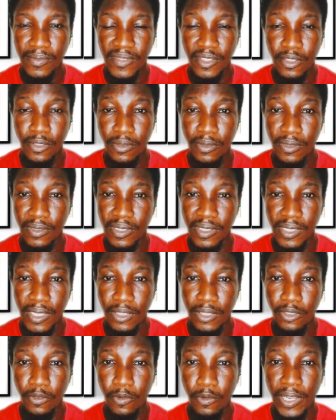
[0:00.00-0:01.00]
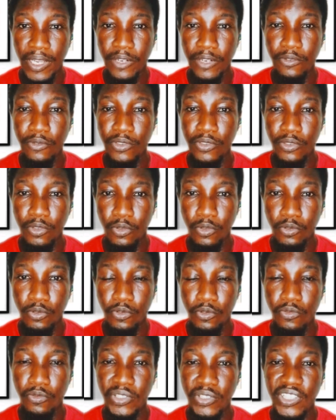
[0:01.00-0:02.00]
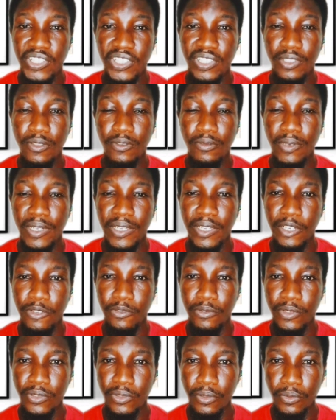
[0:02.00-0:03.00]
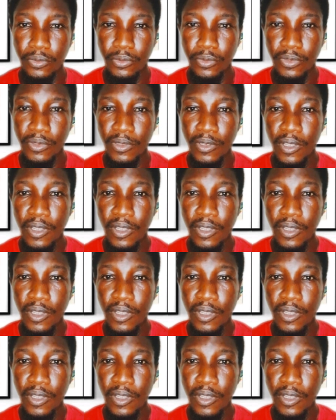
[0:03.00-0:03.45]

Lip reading: Do you understand? Your WAEC results, original WAEC results.